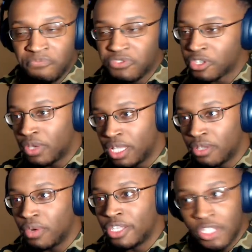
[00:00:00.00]
So
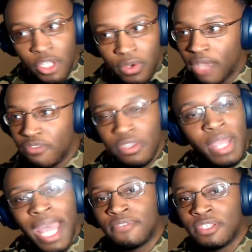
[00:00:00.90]
anyways, do whatever you
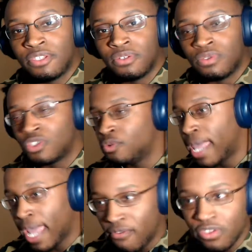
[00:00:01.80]
have to do. Do
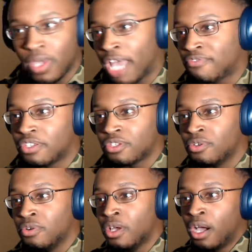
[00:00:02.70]
whatever you have to
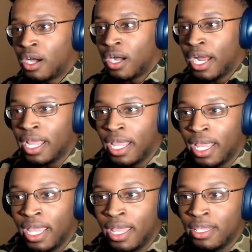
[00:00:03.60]
do, all right?
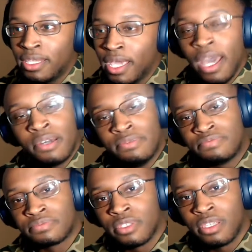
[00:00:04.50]
And yeah,
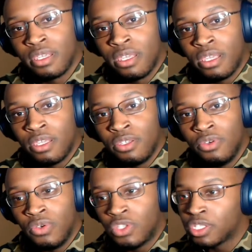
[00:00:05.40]

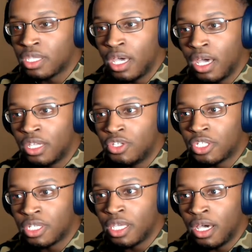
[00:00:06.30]
your dreams
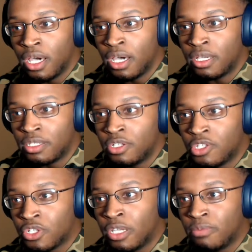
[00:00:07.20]

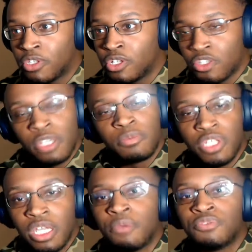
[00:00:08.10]
should
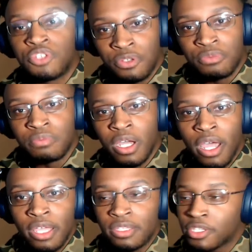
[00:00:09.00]
come true, all
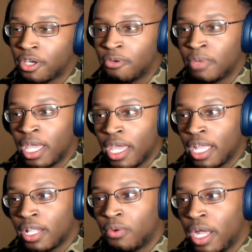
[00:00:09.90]
right? So
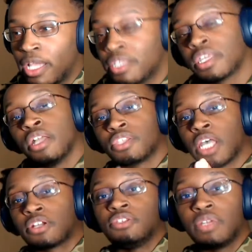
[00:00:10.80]
anyways,
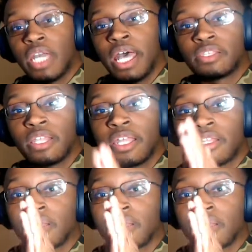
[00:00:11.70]
talk to you guys later.